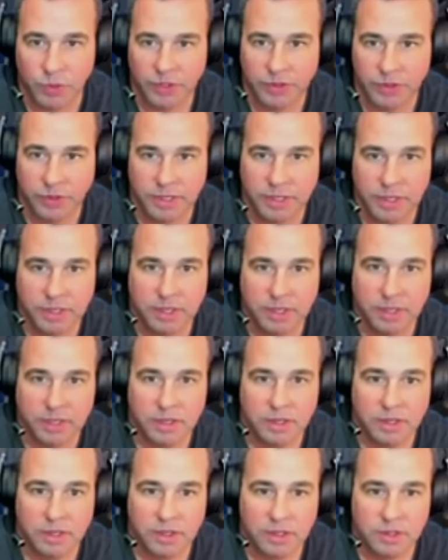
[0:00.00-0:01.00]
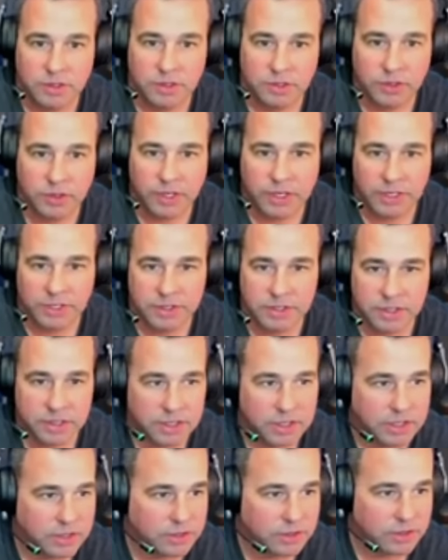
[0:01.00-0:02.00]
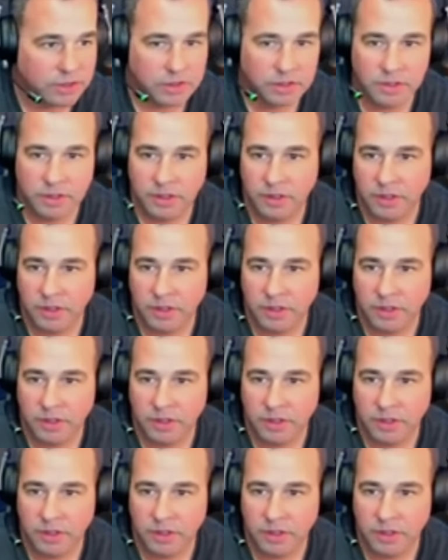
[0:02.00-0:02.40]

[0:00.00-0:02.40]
thing so you guys can hear.